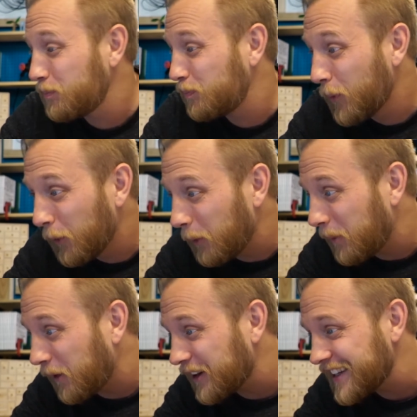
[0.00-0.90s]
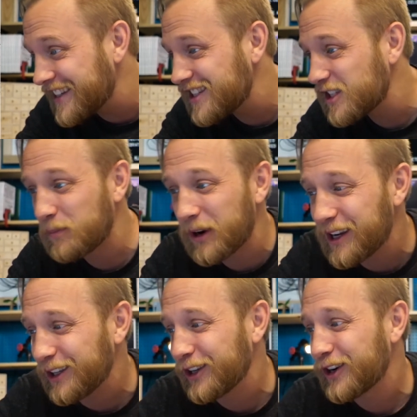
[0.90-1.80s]
pool parties,
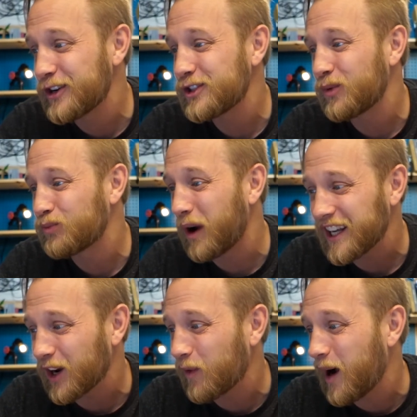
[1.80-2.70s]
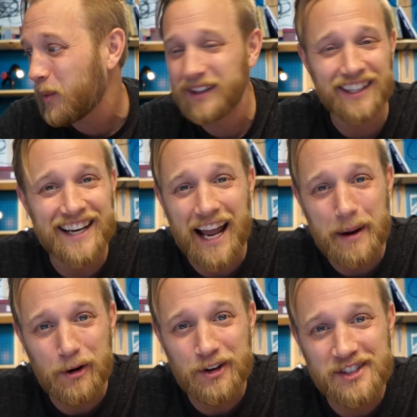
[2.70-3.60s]
sprinklers, running around with the
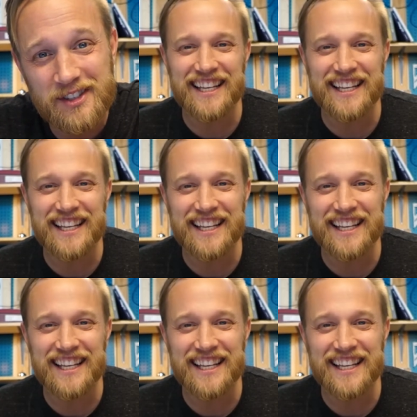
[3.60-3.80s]
neighbors,